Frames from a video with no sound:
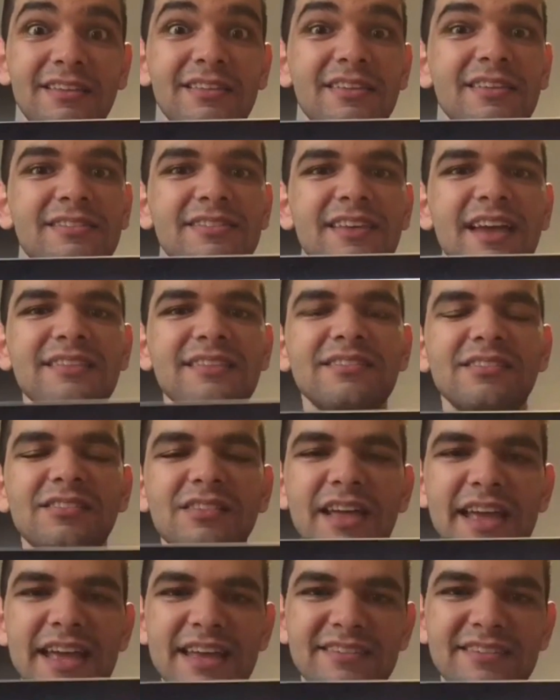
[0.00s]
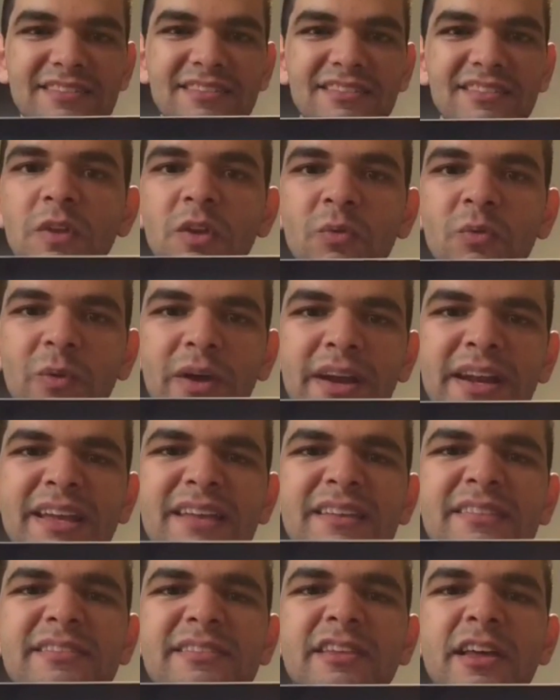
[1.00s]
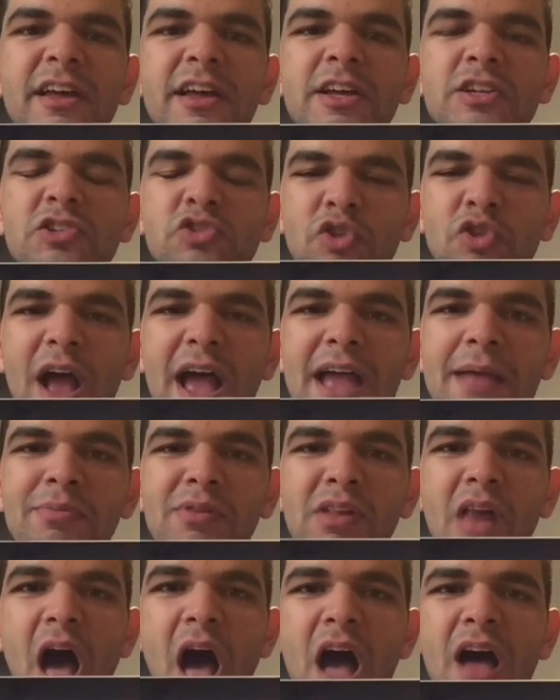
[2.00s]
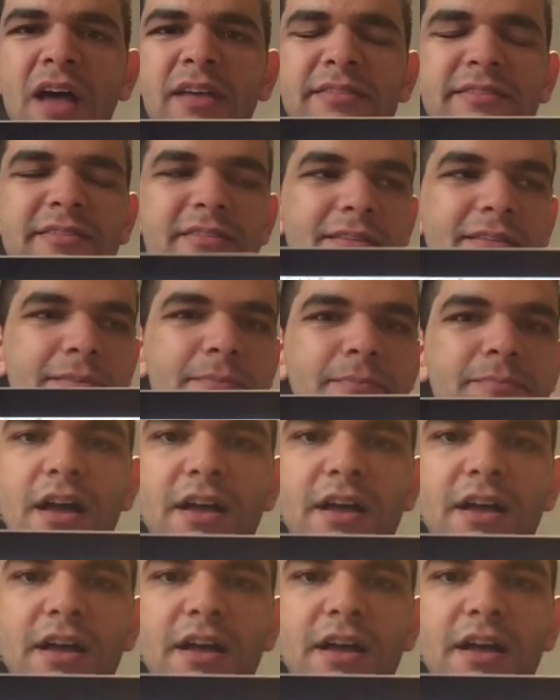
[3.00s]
to say the least. When his tribe lost,